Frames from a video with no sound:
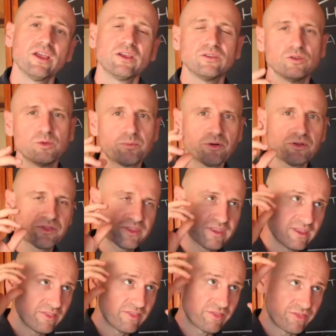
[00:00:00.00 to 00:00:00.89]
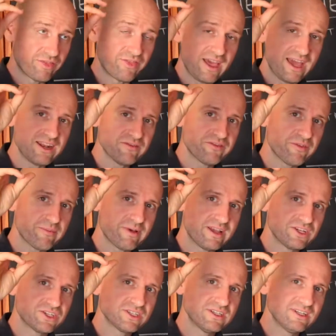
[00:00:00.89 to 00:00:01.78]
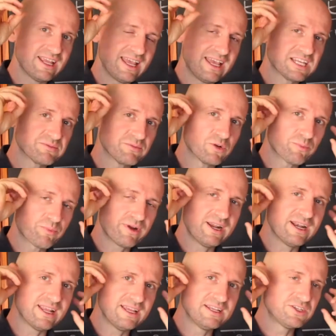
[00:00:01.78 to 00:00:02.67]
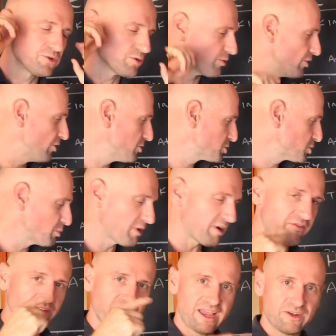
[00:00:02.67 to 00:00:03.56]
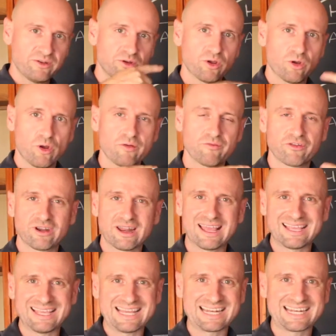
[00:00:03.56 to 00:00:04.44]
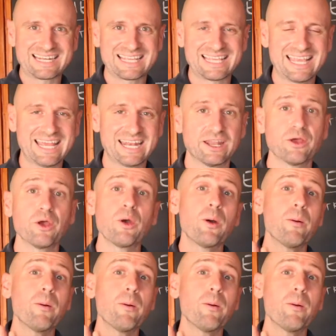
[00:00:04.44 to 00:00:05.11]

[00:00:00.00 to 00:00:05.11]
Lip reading: You put that information, eggs, milk, bread, into your rehearsal buffer and you go over it again and again.